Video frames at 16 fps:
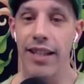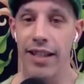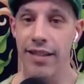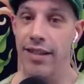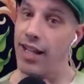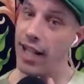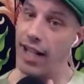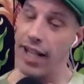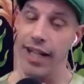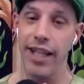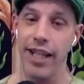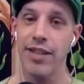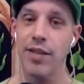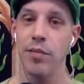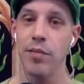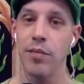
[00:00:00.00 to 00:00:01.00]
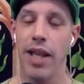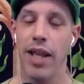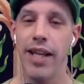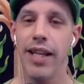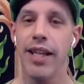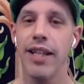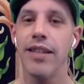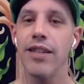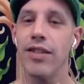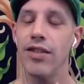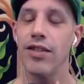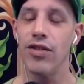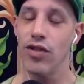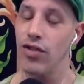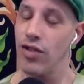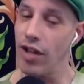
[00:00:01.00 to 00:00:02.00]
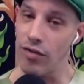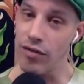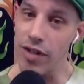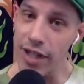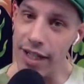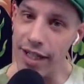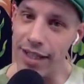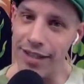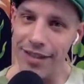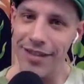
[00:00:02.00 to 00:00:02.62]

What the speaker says: Listen, I got to get some lighting. This is just not right.